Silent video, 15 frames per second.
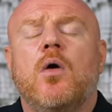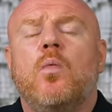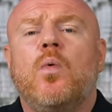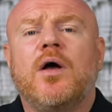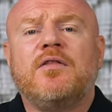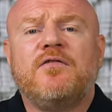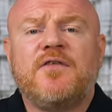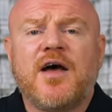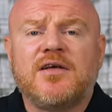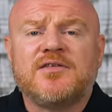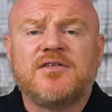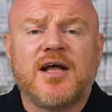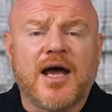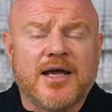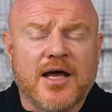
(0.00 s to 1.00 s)

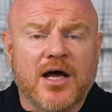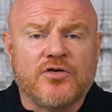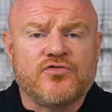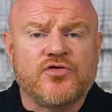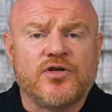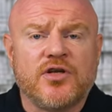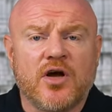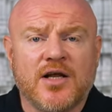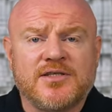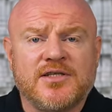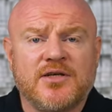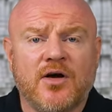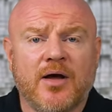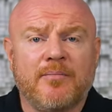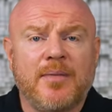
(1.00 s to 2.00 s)

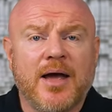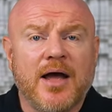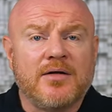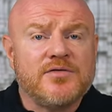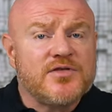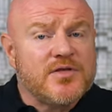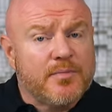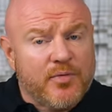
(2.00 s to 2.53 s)
£1,899.